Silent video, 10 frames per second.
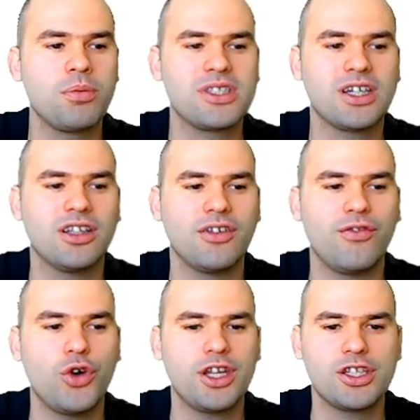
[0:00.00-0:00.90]
obstacle
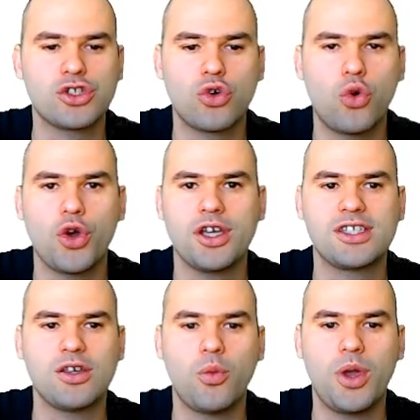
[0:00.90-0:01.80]
avoidance
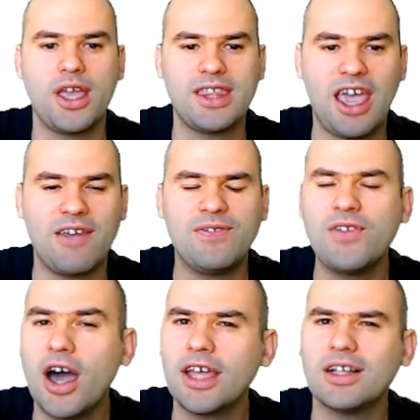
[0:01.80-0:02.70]
course with a
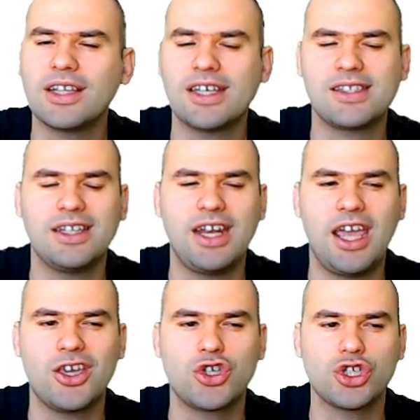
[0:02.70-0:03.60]
final
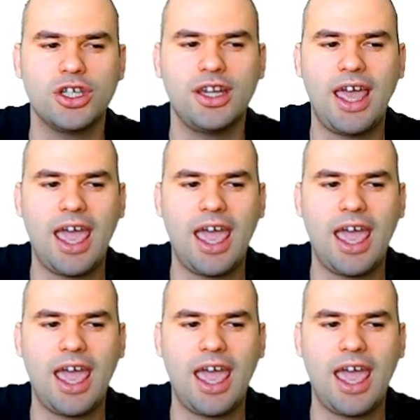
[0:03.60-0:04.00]
destination,